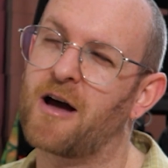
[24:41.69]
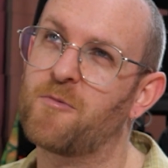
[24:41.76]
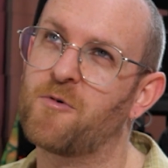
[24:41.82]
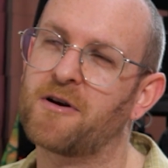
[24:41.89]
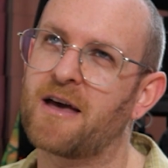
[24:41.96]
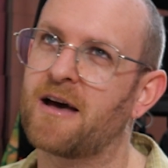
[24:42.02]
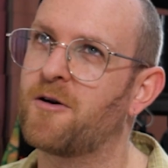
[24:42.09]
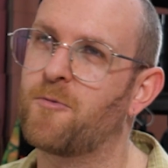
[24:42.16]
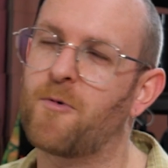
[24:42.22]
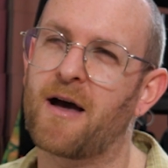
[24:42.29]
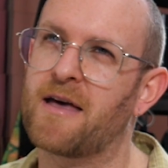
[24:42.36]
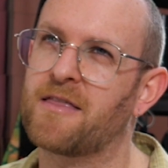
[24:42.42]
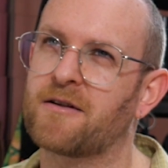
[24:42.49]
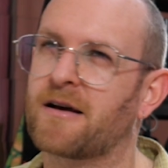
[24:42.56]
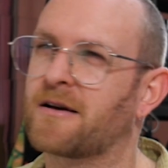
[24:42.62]
and work out a
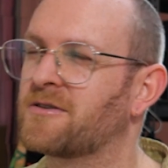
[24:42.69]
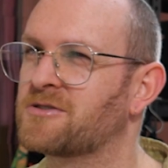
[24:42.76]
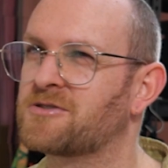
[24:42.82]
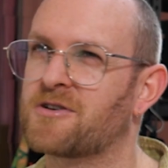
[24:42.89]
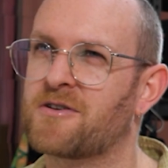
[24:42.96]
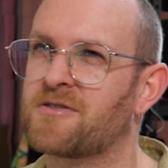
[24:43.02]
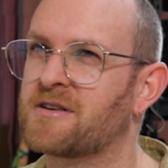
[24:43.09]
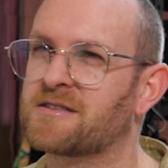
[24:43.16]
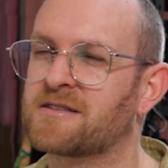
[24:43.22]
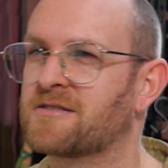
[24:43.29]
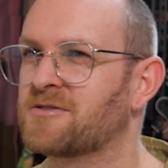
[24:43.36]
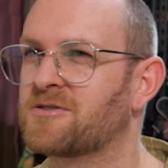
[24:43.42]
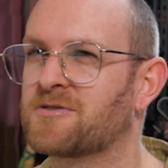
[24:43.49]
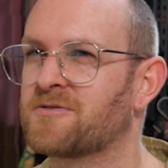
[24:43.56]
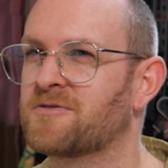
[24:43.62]
way that I could turn this
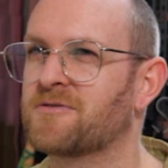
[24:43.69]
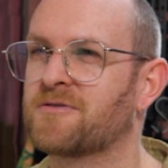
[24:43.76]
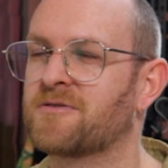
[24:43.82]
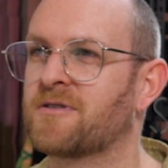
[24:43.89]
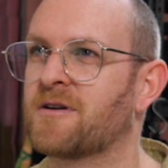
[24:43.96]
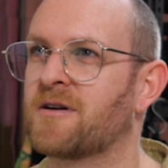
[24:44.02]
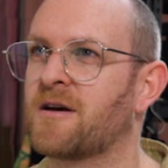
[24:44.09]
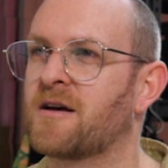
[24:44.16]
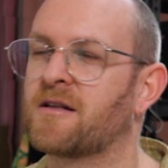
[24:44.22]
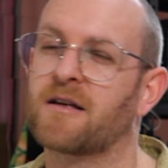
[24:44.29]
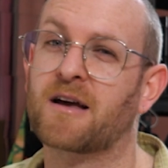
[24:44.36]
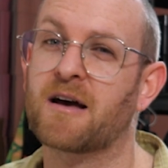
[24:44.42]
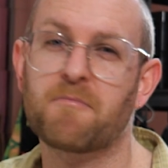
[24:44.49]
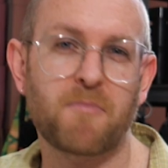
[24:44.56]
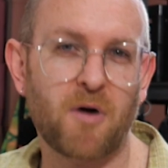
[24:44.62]
into
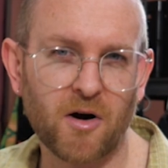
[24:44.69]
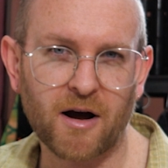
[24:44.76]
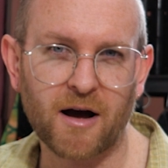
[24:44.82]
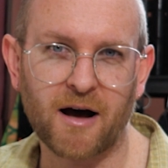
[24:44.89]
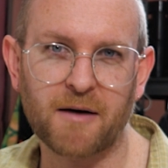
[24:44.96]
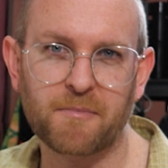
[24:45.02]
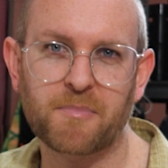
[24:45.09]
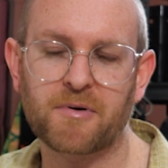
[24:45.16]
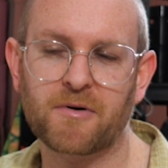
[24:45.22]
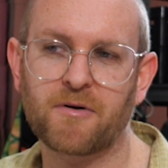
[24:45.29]
like a mock-up,